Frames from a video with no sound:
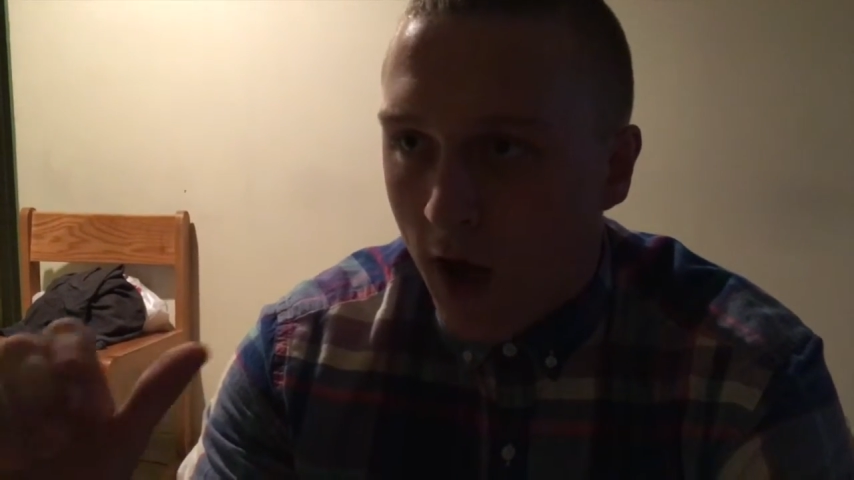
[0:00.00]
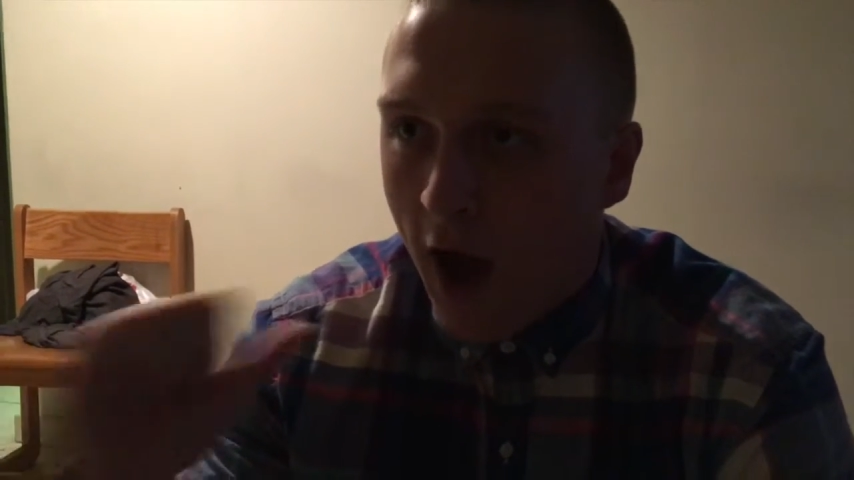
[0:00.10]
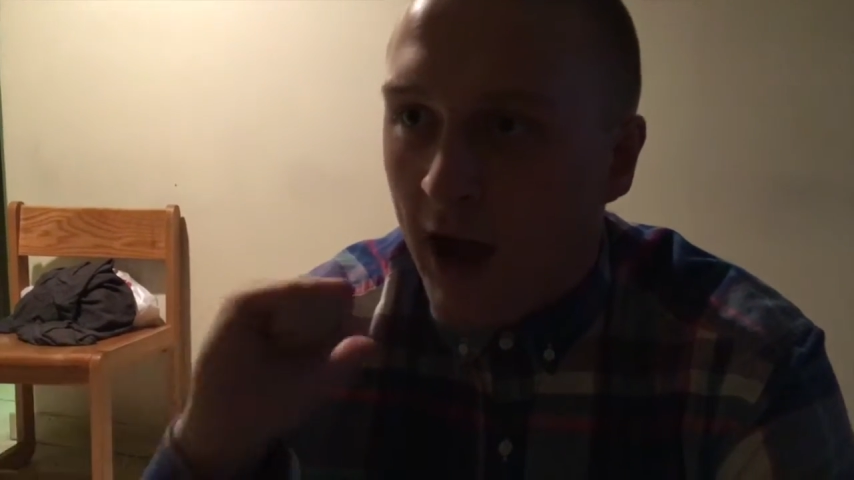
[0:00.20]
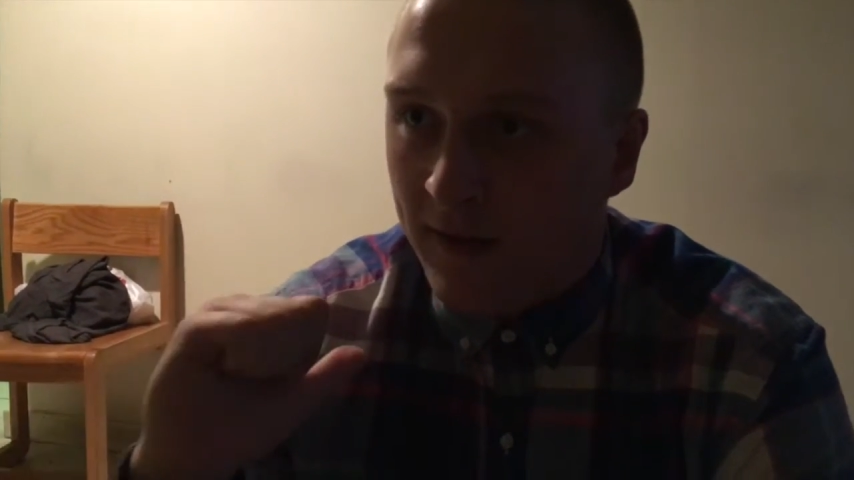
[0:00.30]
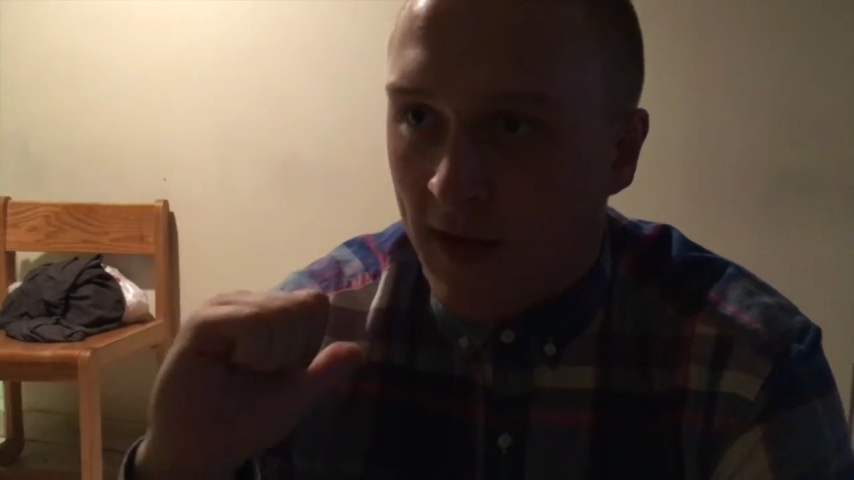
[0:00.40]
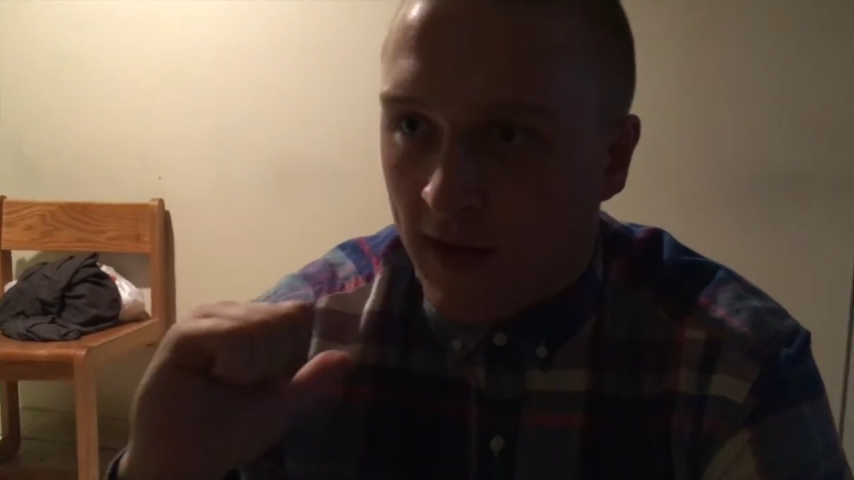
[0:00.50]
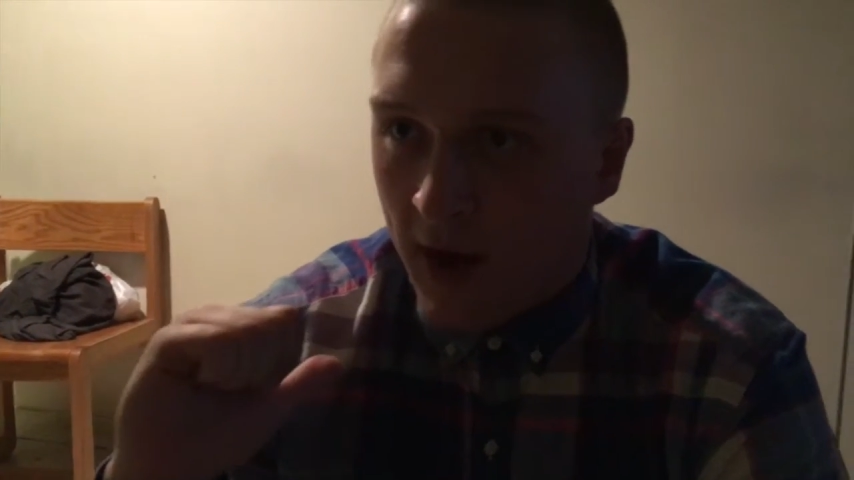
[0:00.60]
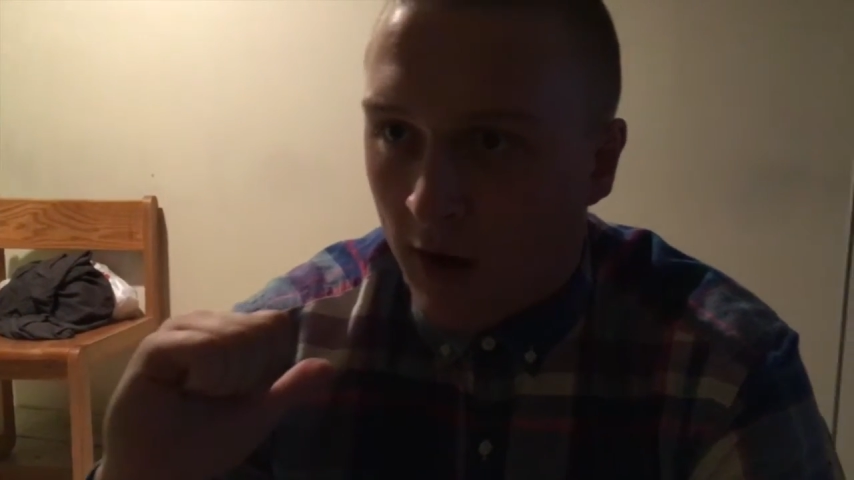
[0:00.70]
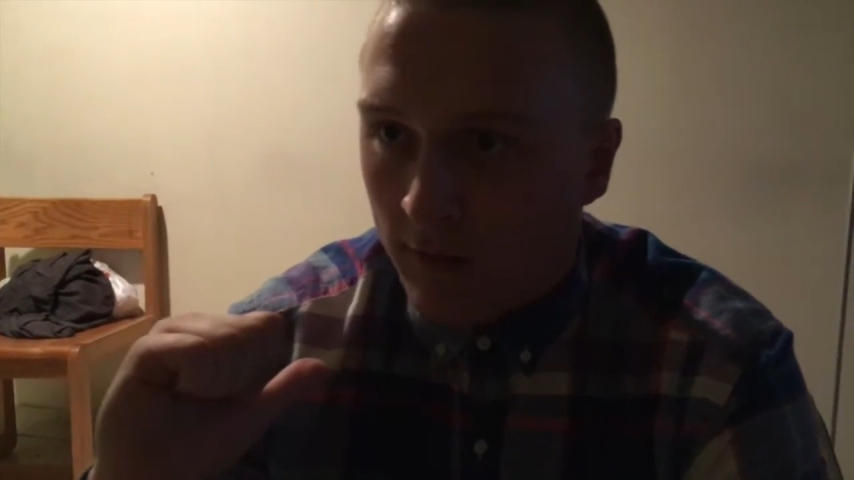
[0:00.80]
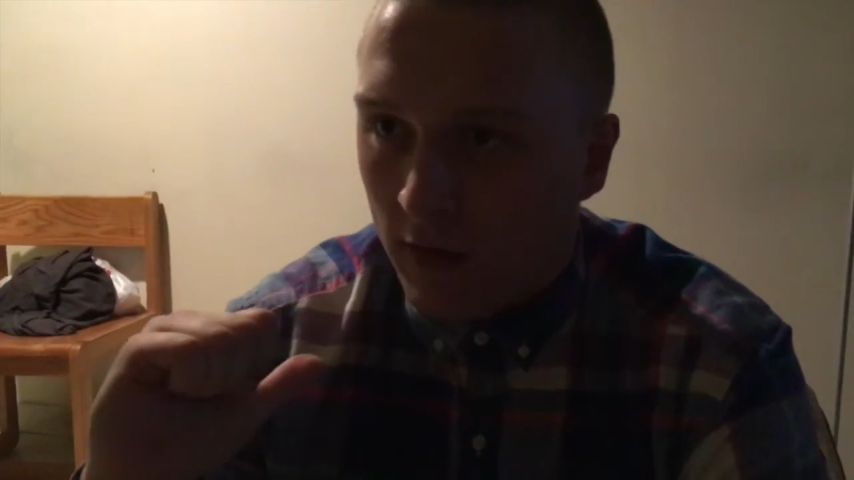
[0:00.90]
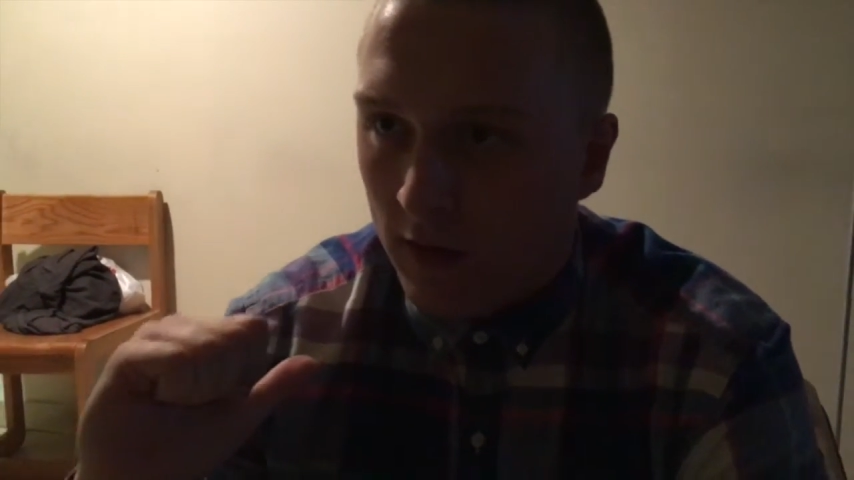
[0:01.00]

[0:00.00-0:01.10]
I take care of it.